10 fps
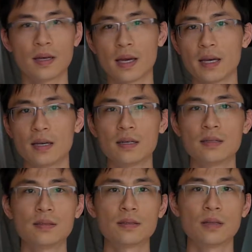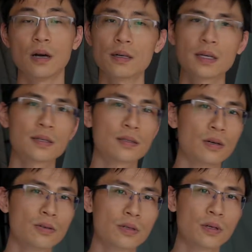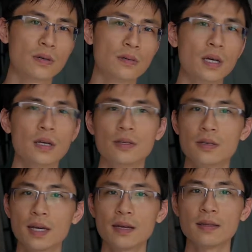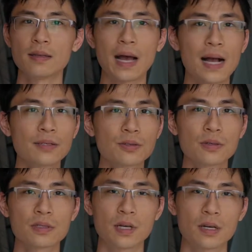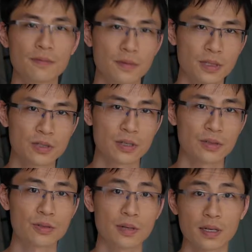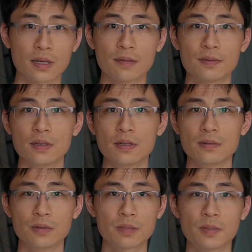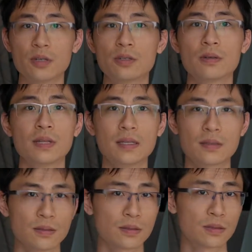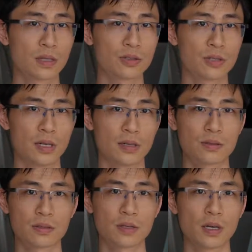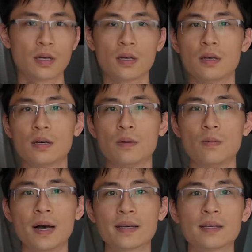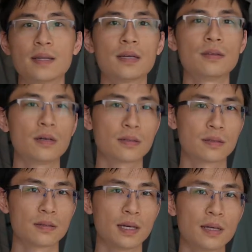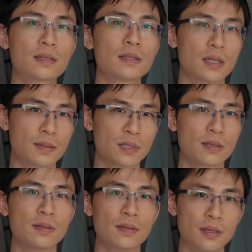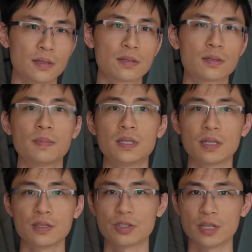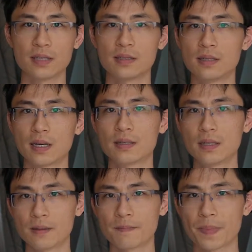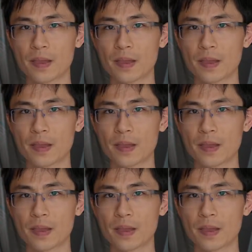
And, oh yes, also, you can ask yourself questions to uncover your spiritual lessons, such as, why can I not accept this potentiated idea?